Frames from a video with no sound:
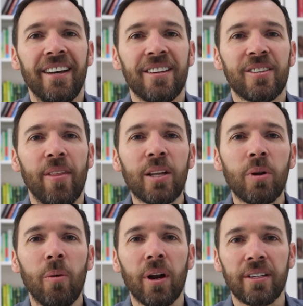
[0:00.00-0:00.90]
So that's
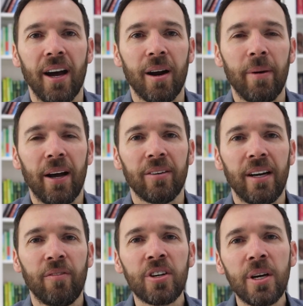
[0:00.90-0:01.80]
what I want to talk
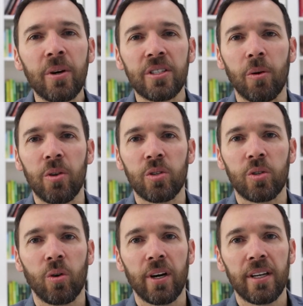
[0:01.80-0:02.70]
about. And first I want to start with a
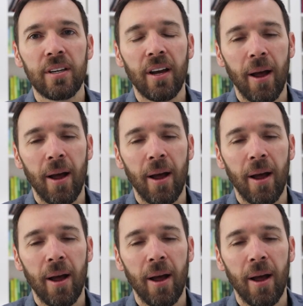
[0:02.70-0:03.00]
story.